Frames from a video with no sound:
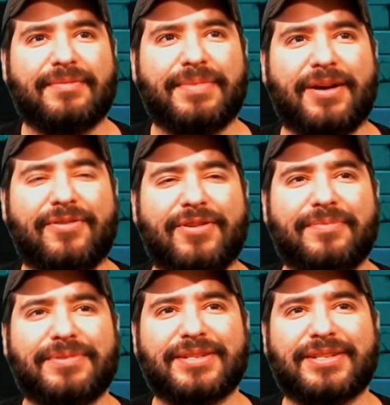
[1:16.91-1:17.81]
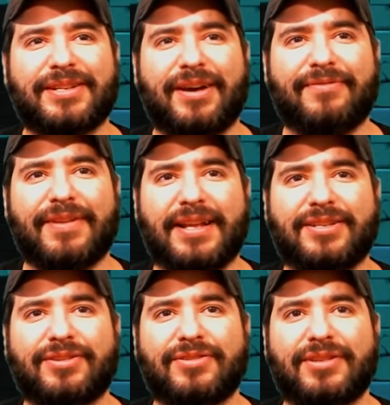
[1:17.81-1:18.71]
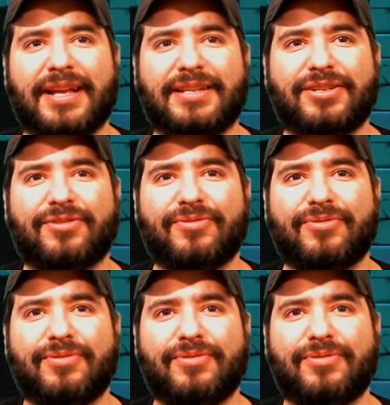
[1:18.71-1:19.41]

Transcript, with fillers: power-ups and stuff. That's, that's cool.